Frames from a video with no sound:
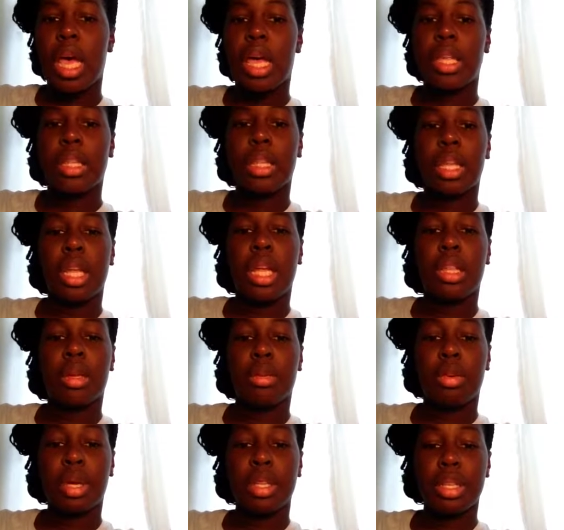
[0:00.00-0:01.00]
and then
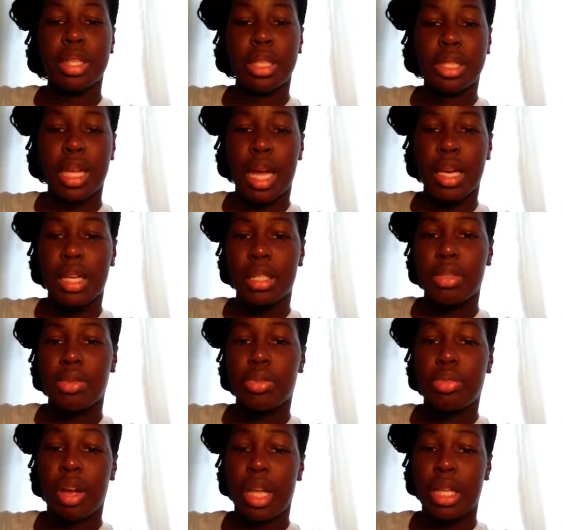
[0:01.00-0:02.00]
the brother decided
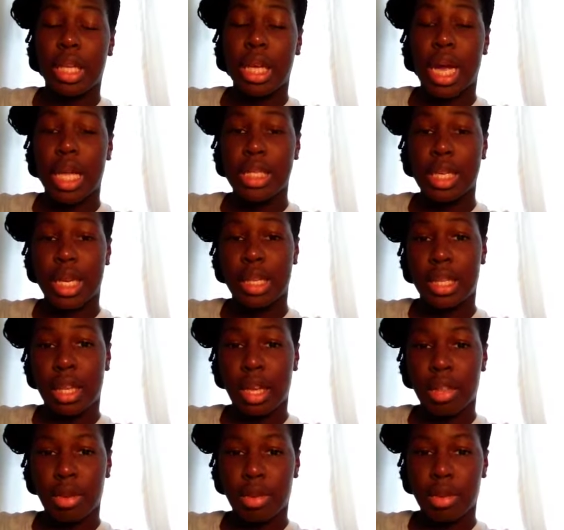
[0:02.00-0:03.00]
to finally contact
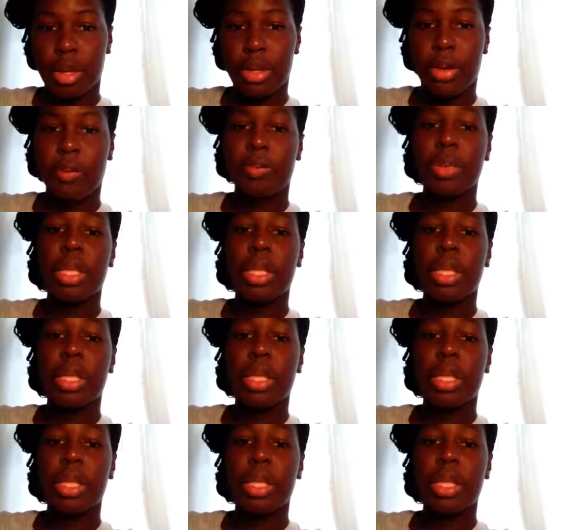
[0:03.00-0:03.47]
the other brother.